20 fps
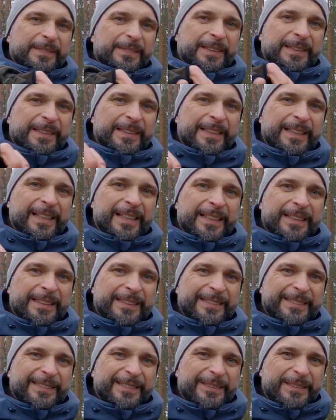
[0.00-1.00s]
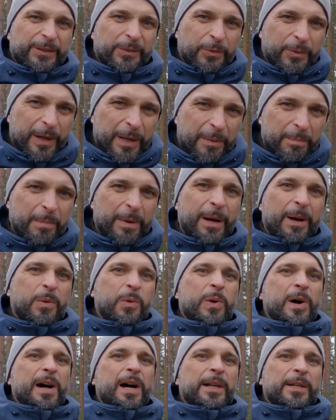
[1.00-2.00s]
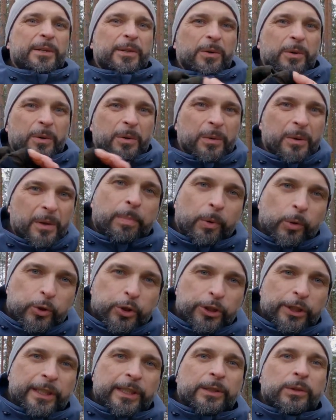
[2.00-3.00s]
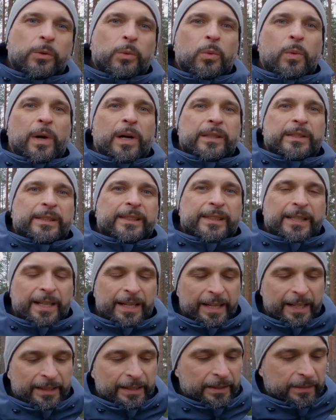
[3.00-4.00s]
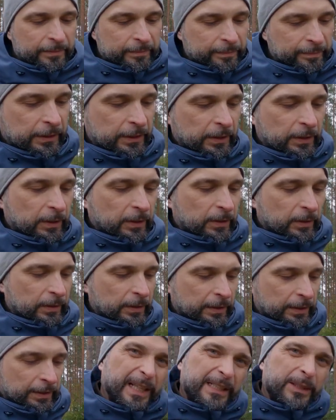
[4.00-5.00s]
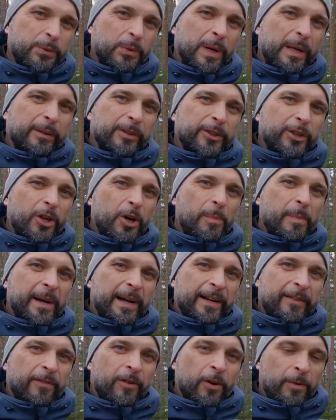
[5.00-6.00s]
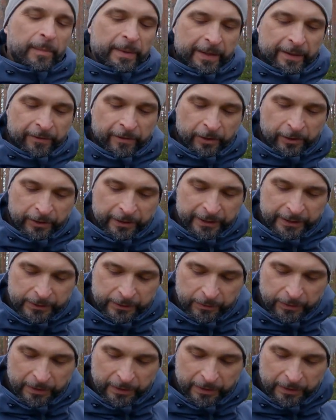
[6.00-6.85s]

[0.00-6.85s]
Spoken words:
And then one by one you're pushing to one side. So that's one drawback for me for this